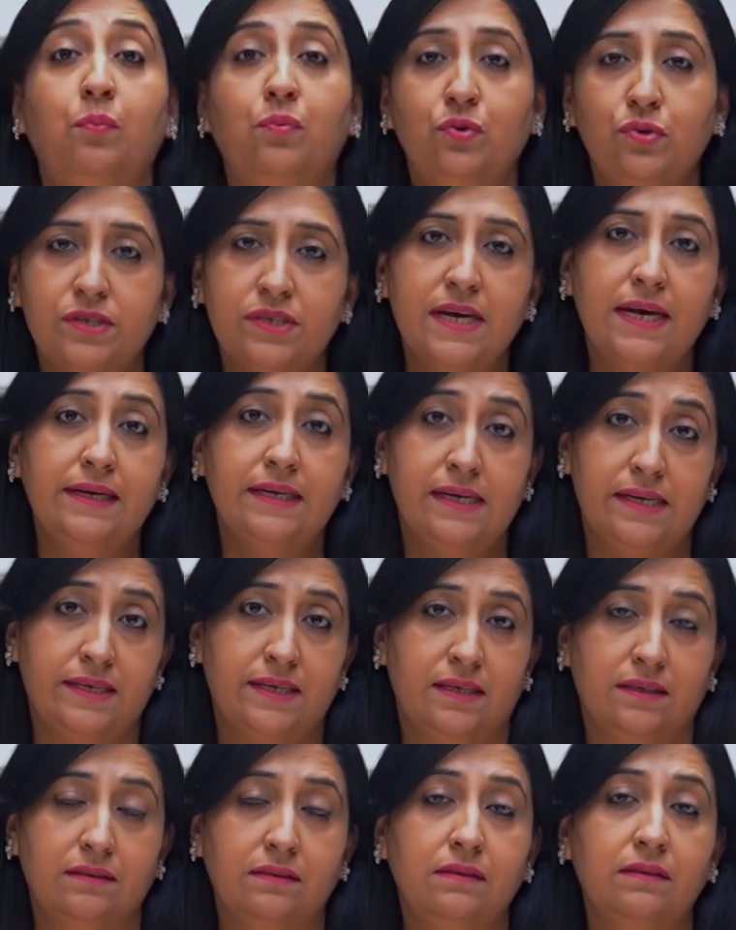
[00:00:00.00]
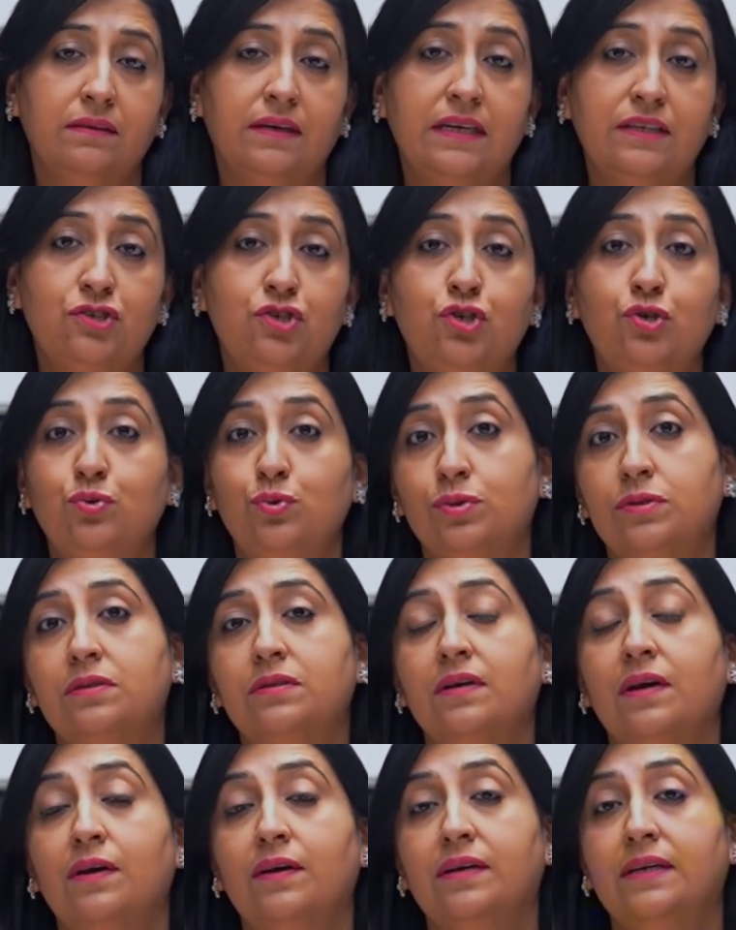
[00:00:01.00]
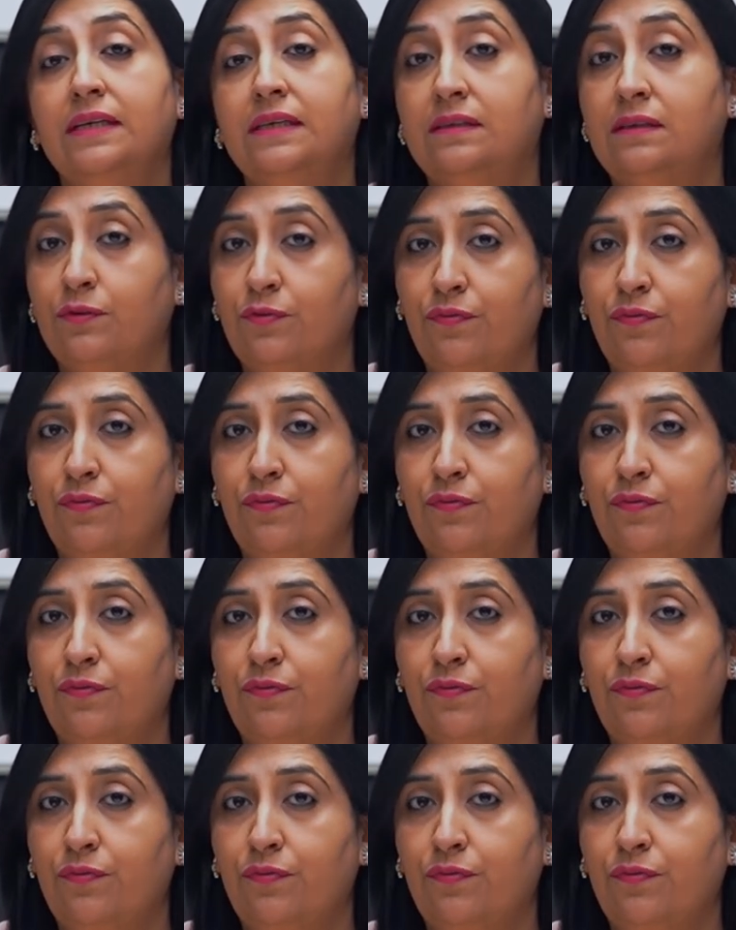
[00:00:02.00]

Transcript: Most Canadians can choose either